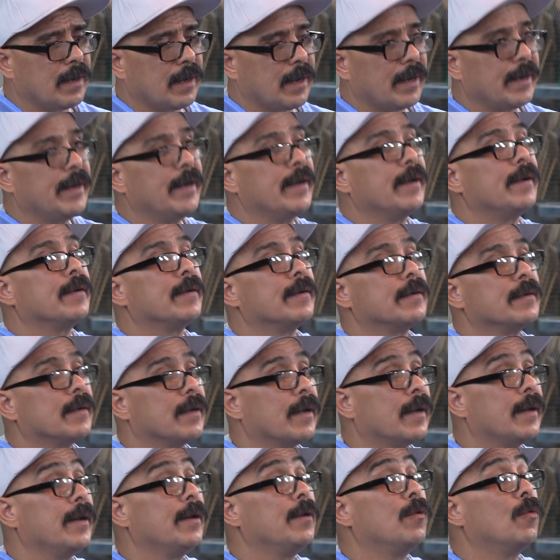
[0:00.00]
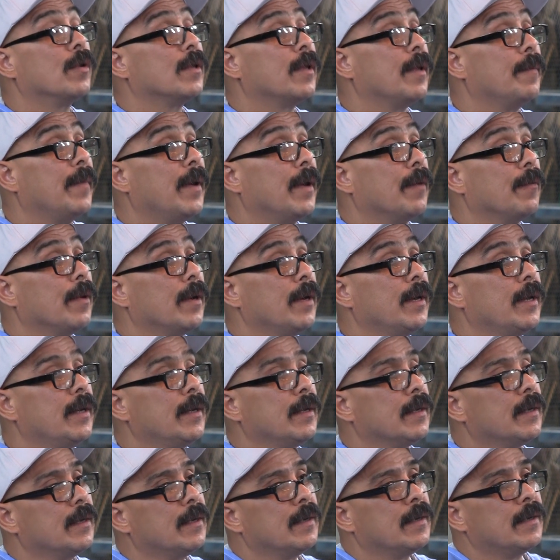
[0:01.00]
I didn't, I didn't know what they meant really.
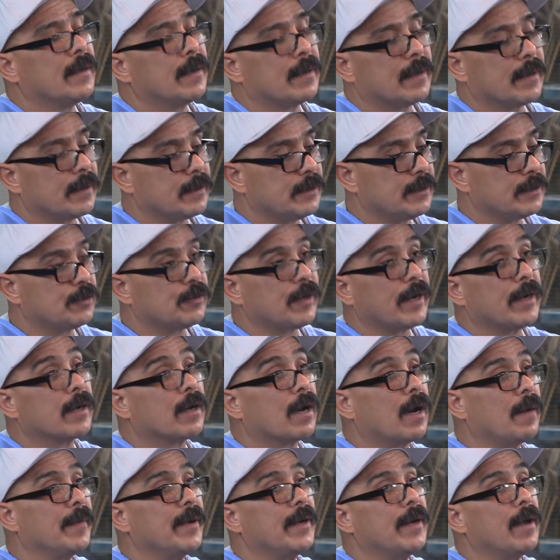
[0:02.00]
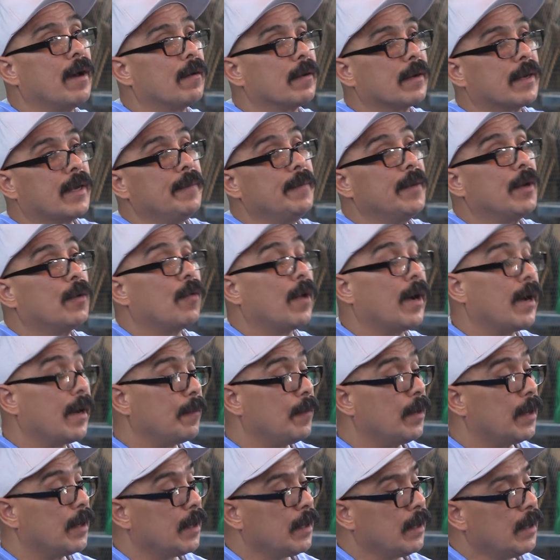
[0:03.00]
I was just trying to calm me down and keep me
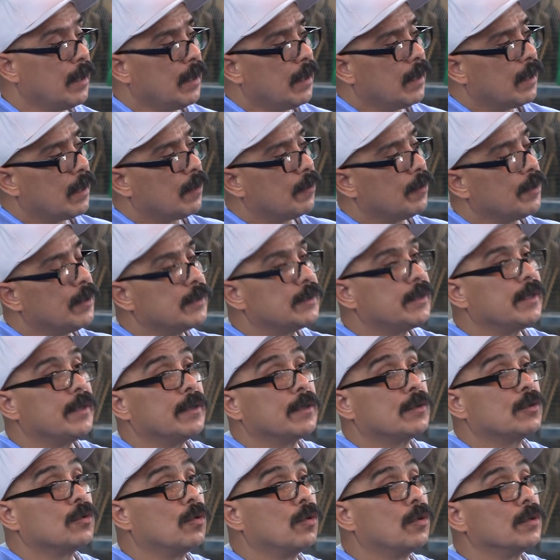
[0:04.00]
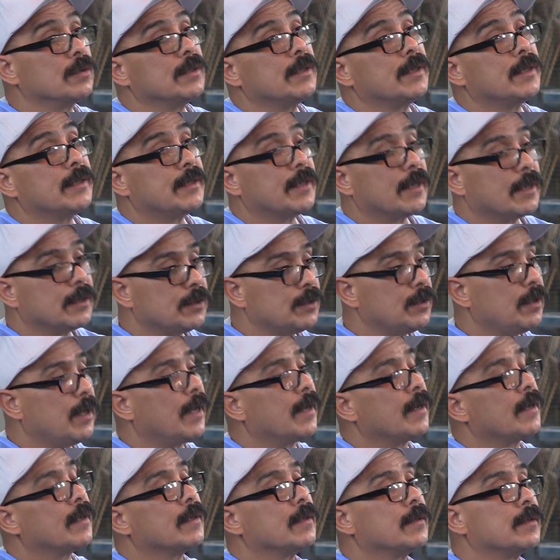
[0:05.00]
quiet. But when you see the tools and it tells you
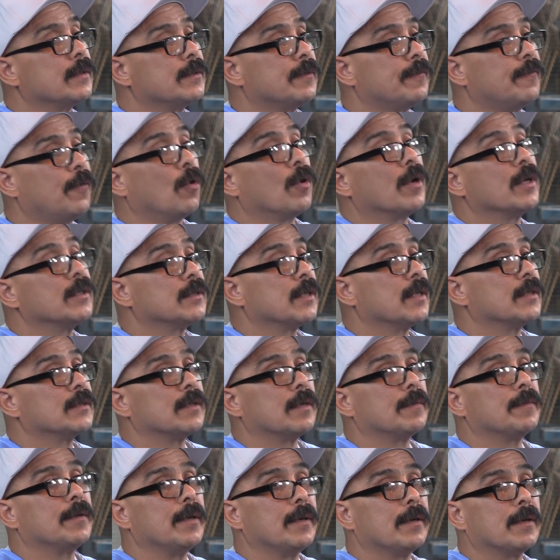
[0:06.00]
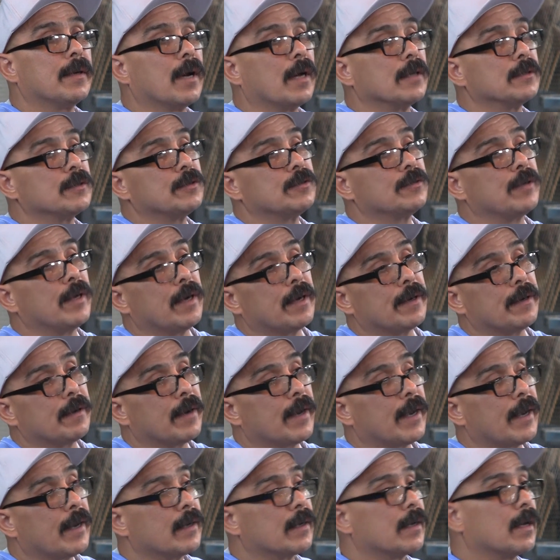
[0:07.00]
like, focus on something, concentrate on your
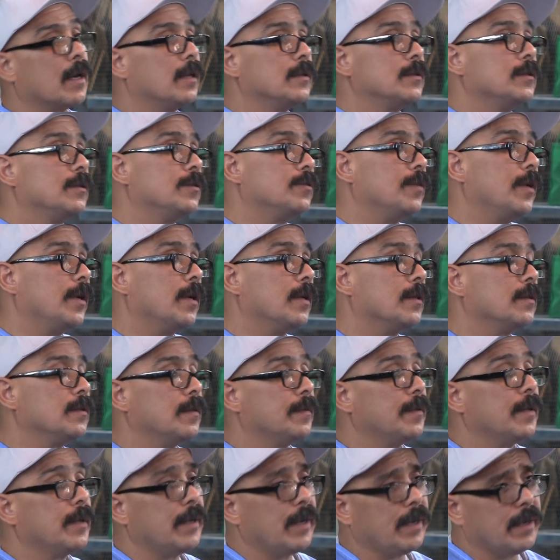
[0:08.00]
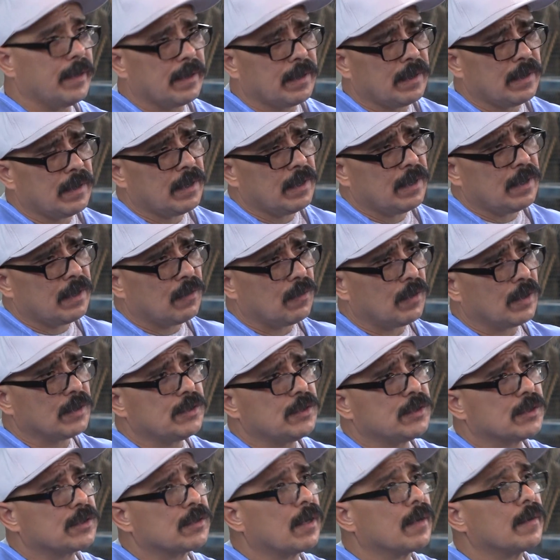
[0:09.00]
hand, concentrate on something. Then
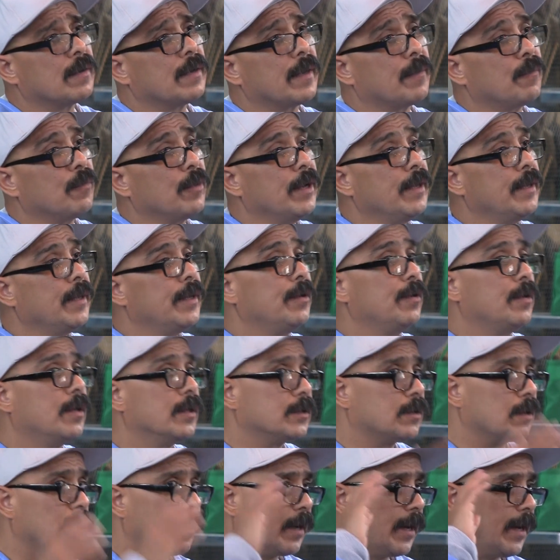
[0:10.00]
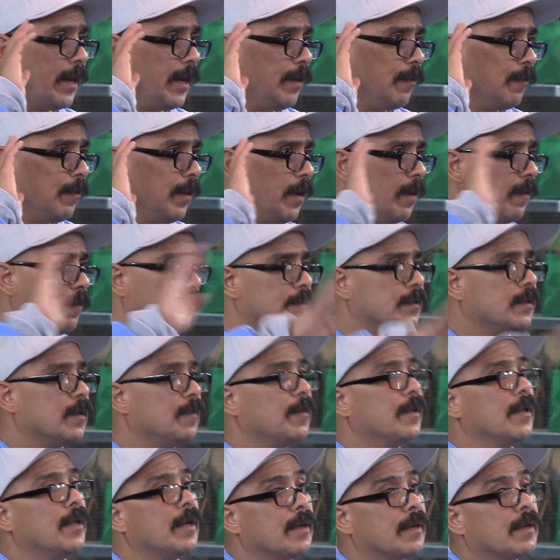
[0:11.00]
once you start that breathing, you can start getting rid of
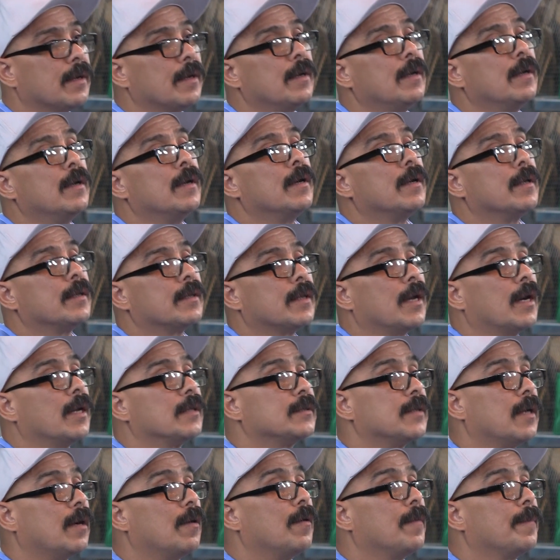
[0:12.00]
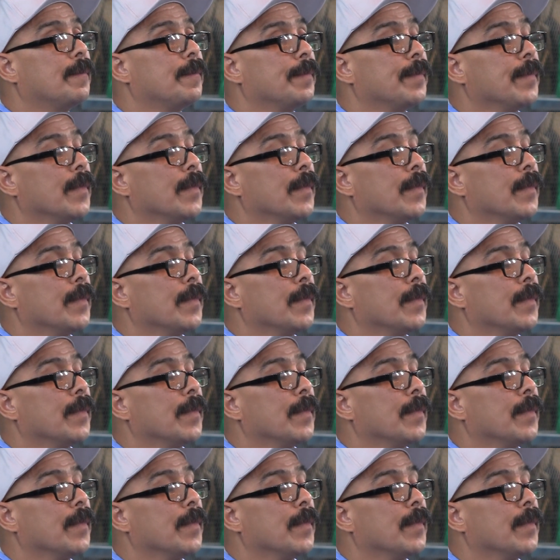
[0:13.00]
some of that thoughts out.